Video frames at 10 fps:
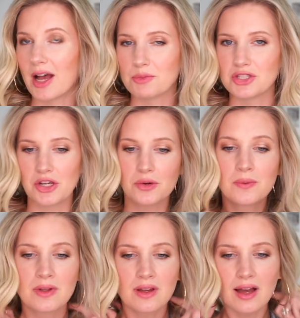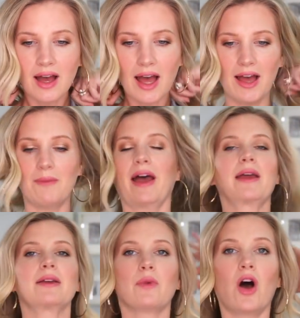updo. I